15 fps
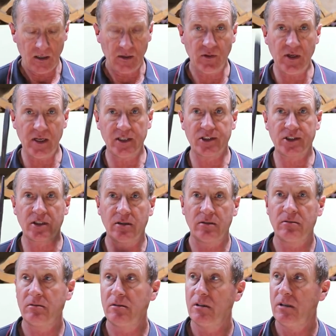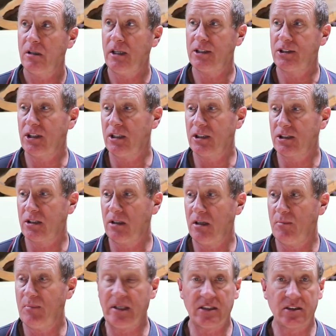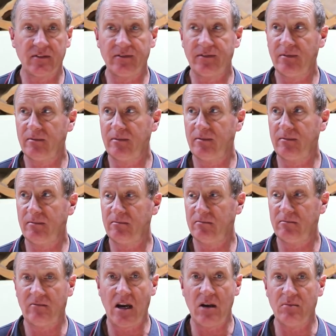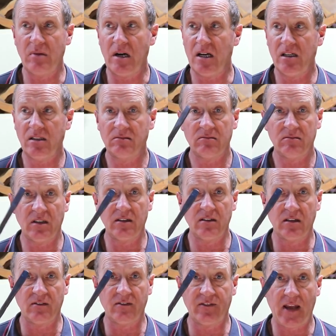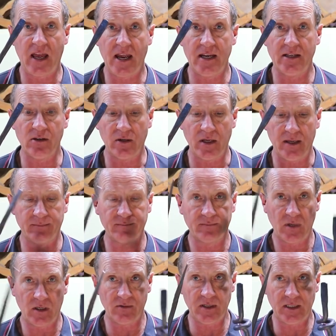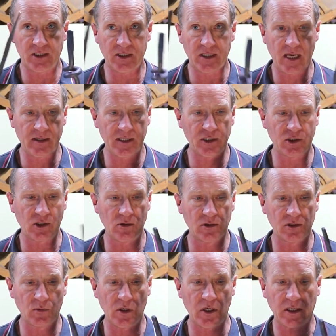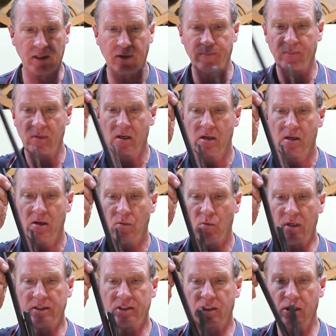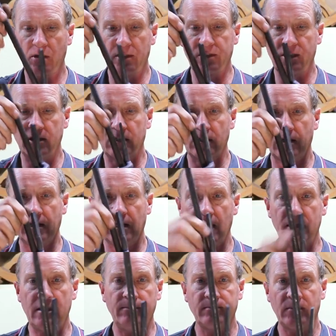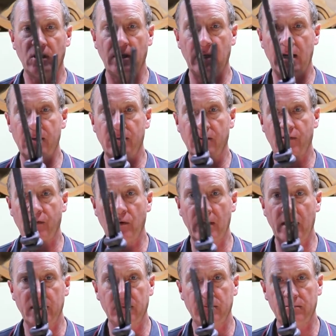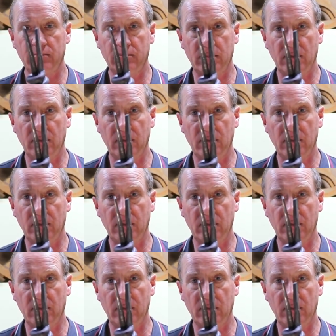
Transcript: and this is just a piece of round bar with a little flat end on it. And this is how these tongs work. One slides inside the other like that through that